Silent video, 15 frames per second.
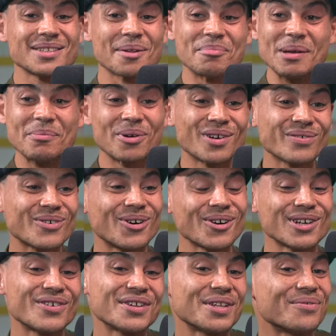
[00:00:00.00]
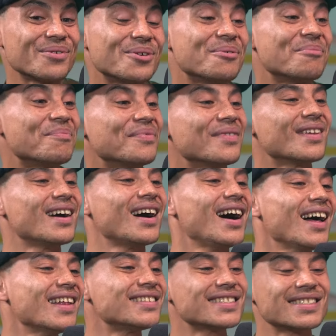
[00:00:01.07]
the people of color in the room,
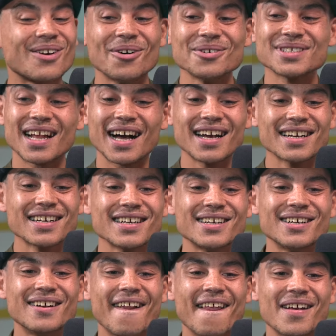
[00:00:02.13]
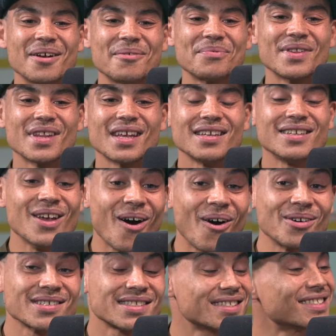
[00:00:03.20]
and goes like,
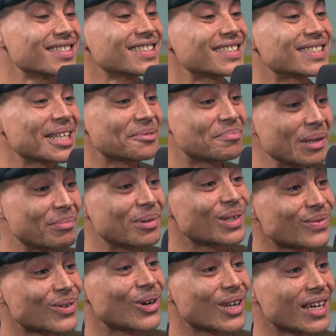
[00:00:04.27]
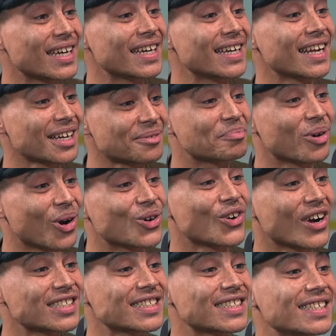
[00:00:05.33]
yo, 6 people of colour here. That's
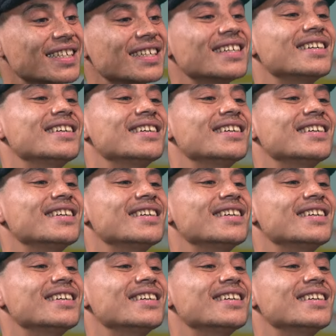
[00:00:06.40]
progress, isn't it?